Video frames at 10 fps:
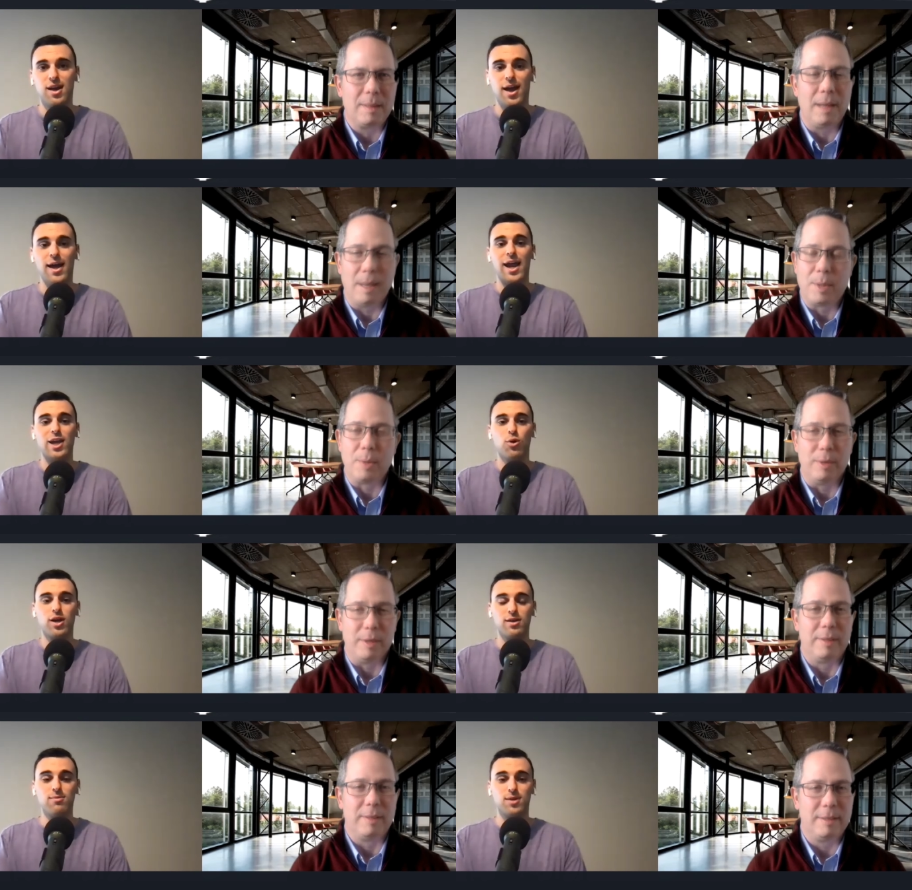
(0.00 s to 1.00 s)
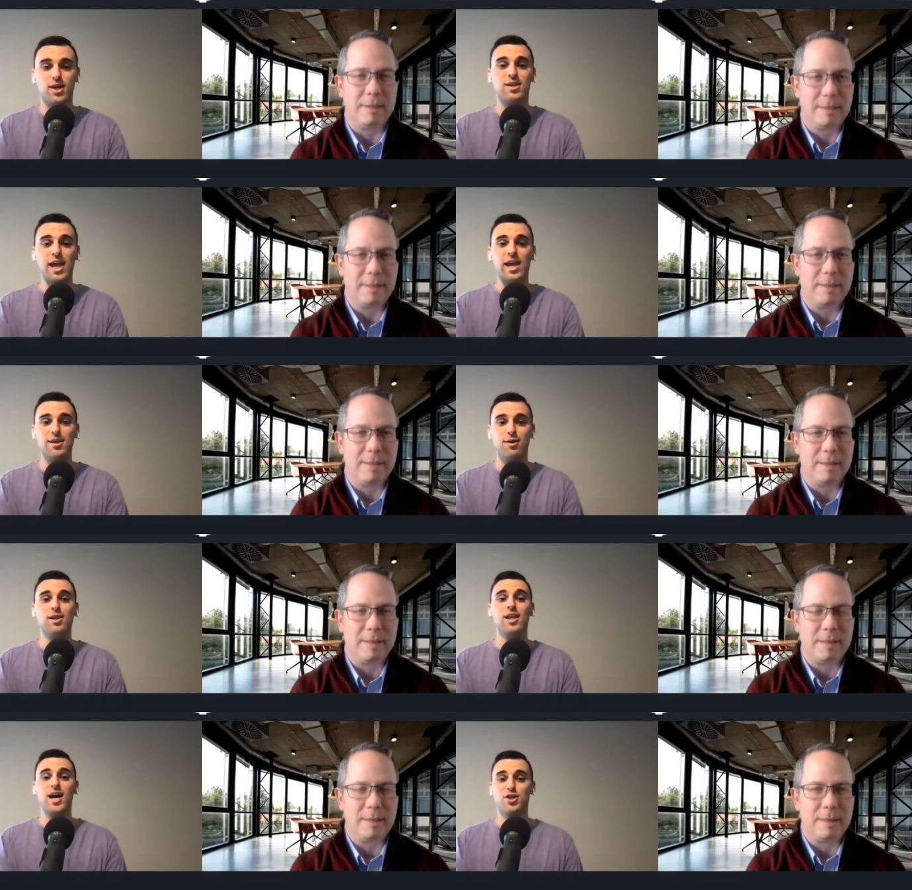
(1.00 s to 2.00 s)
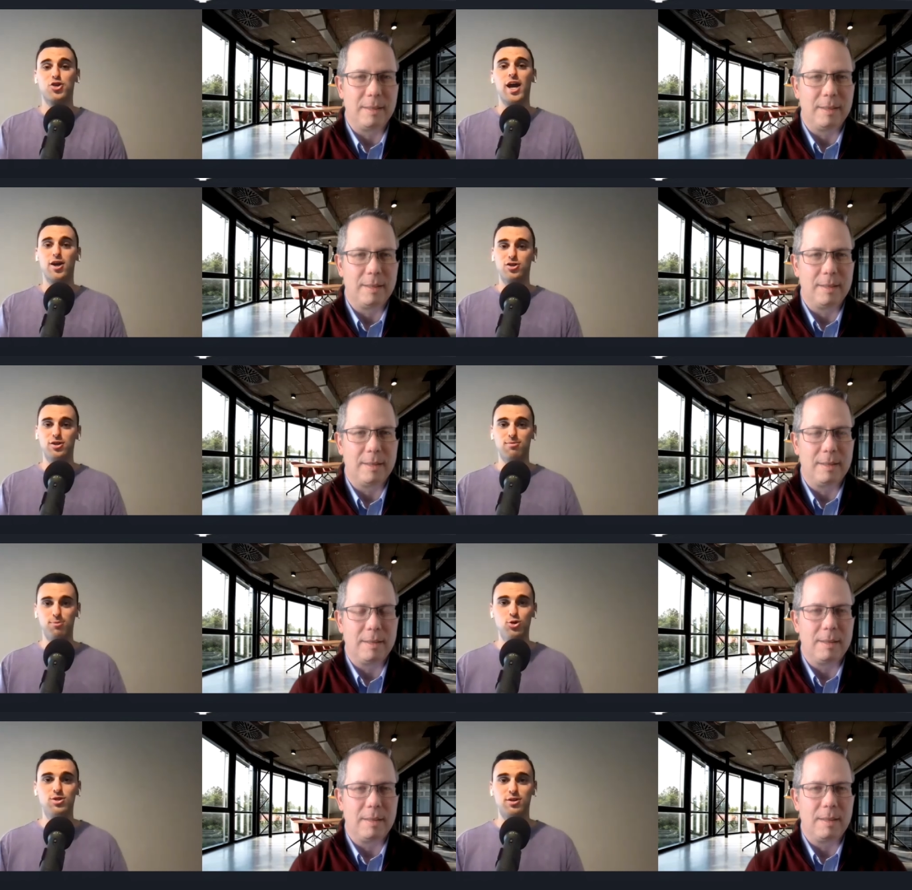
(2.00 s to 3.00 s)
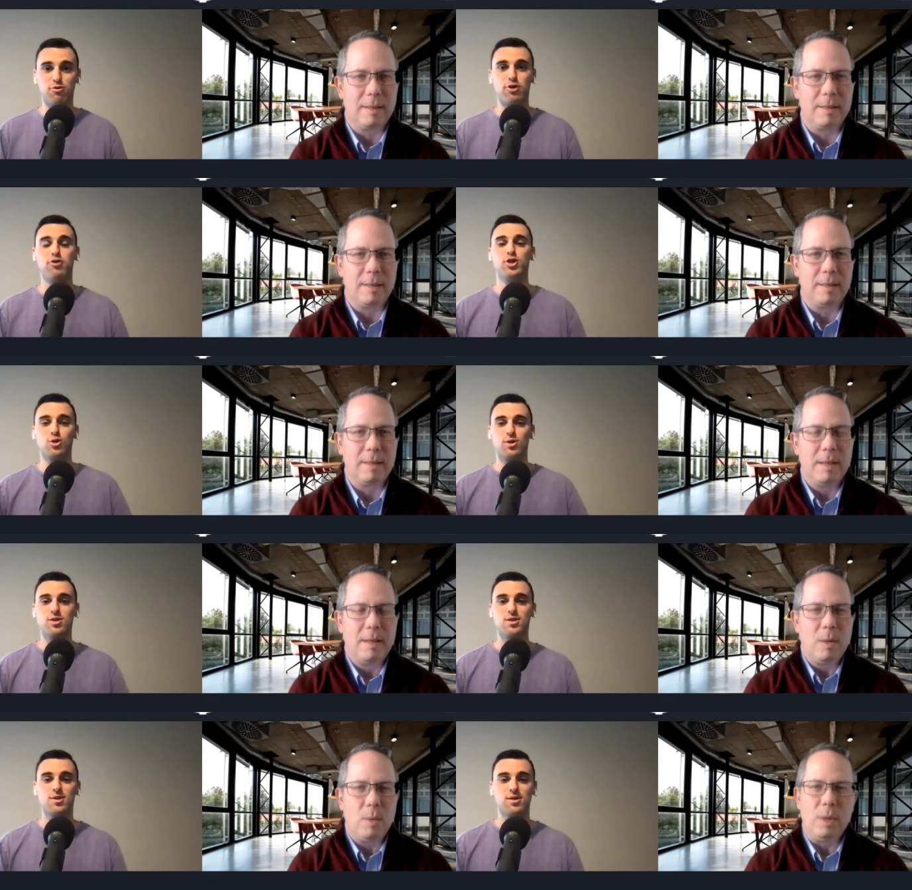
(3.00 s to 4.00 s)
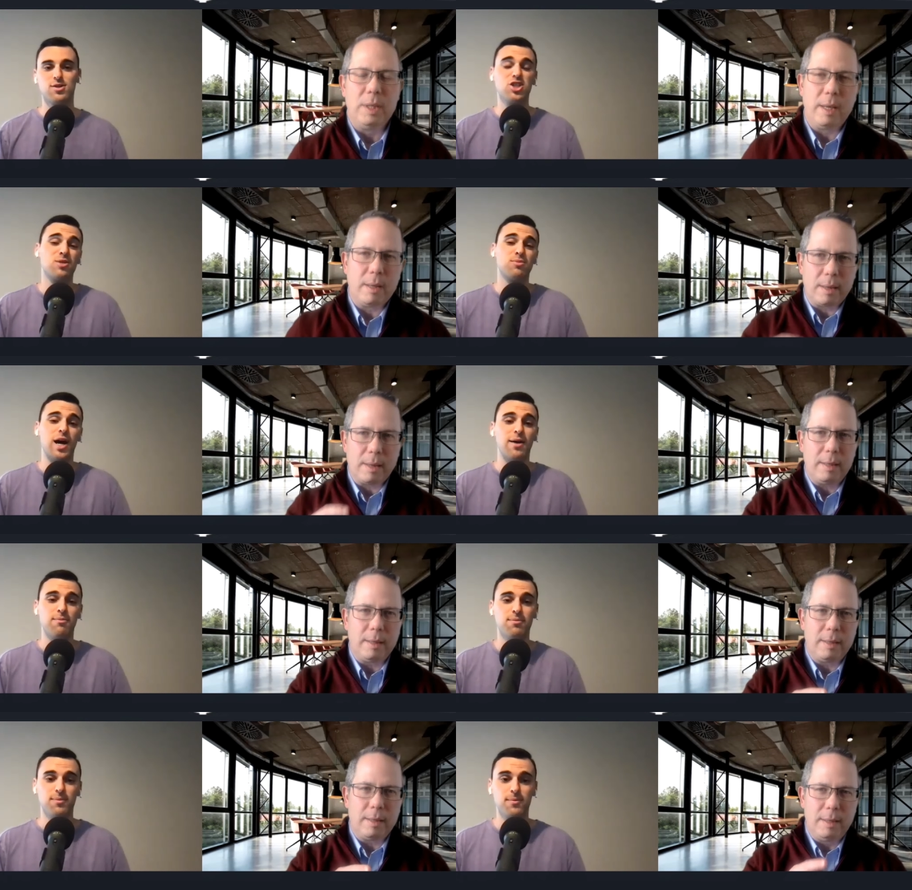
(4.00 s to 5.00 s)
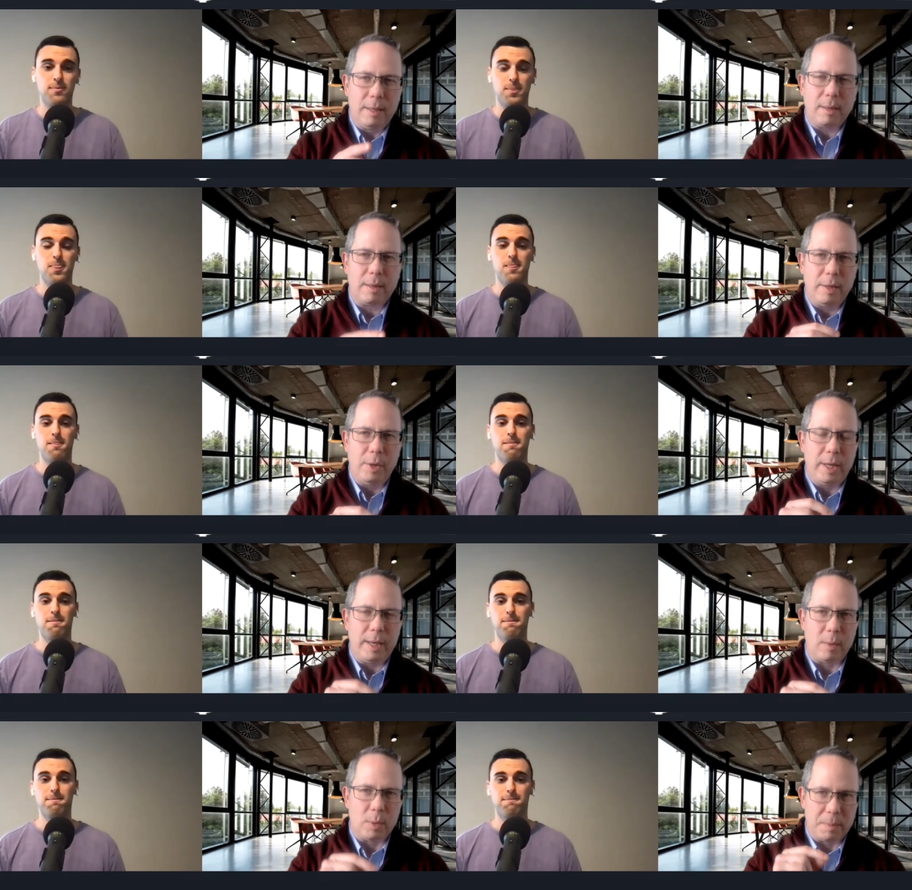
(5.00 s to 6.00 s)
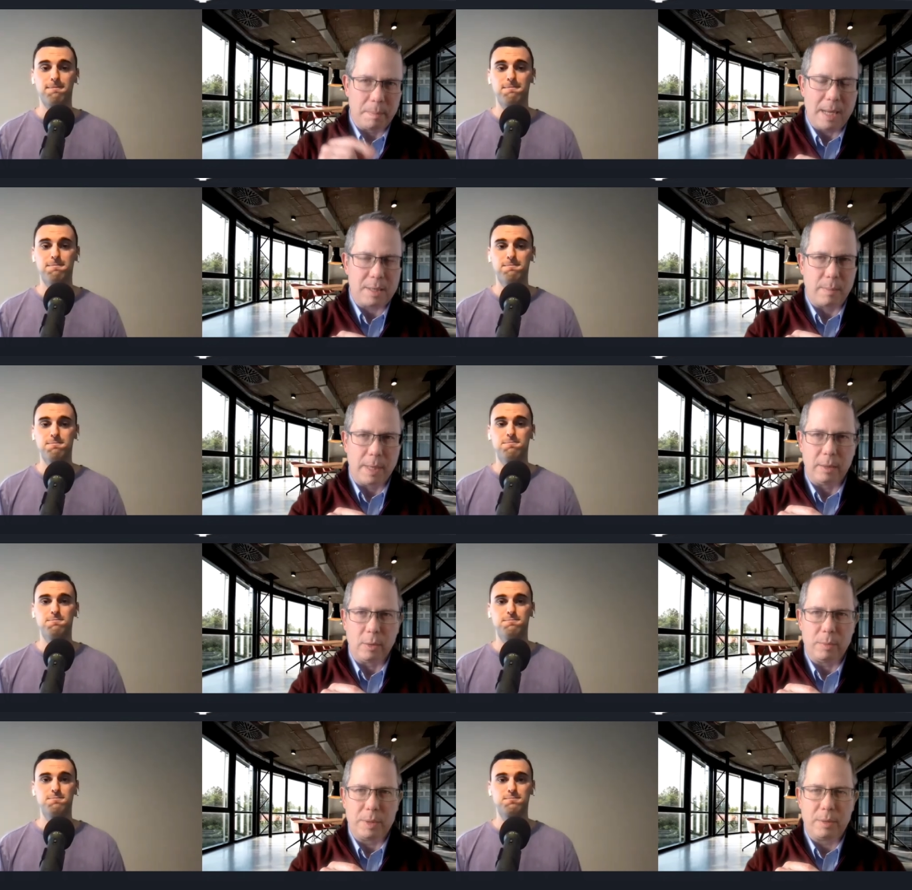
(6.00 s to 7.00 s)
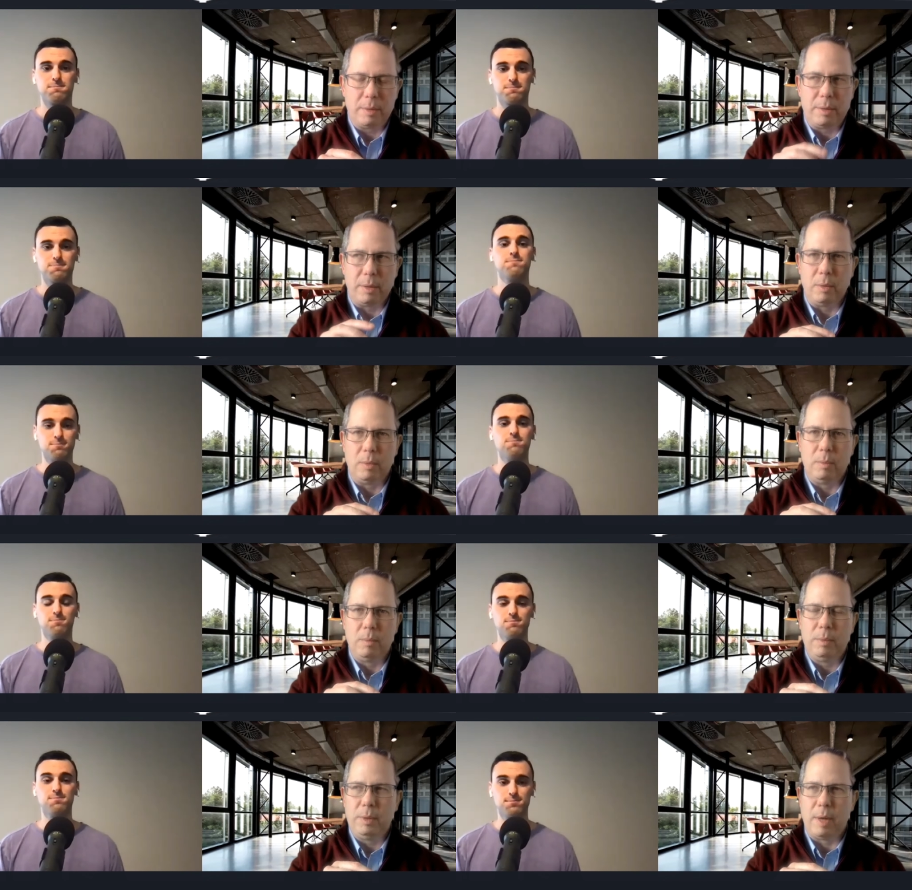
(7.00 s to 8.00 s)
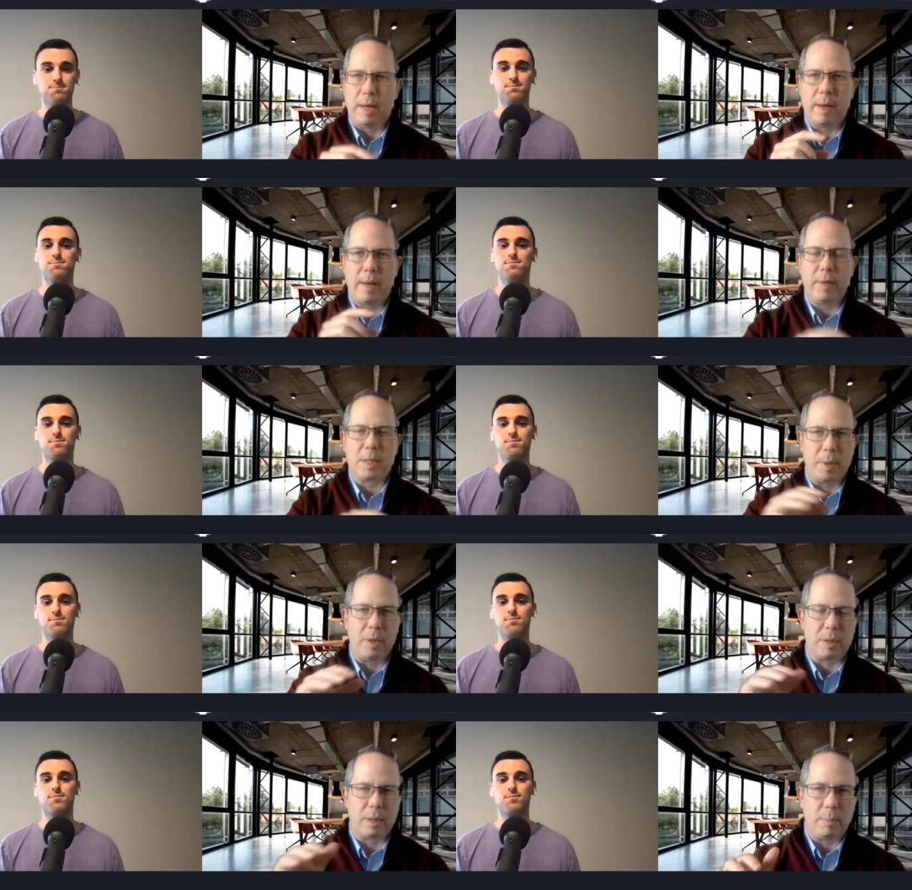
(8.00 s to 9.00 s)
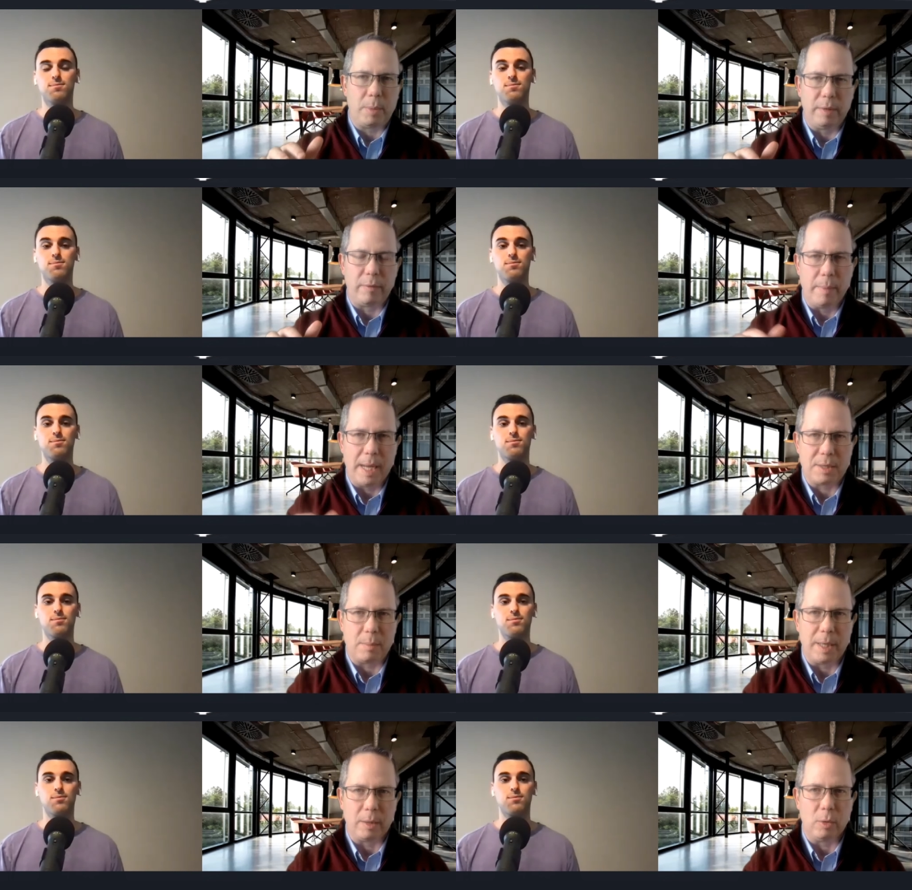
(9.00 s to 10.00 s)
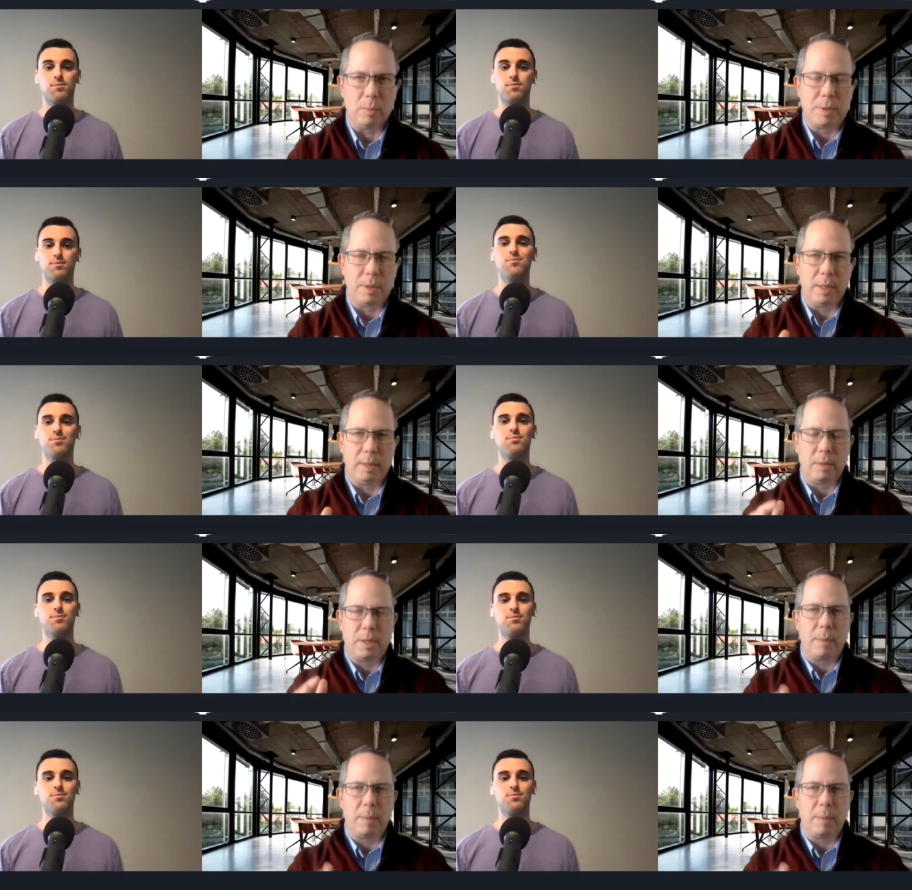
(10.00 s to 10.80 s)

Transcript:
Speaker 1: And anyone could could gain a lot of traction using the free resource. Well, Just some time.
Speaker 2: the other thing you hit on was the mastermind groups. So you know, I, have experienced a couple different mastermind groups. Uh, they're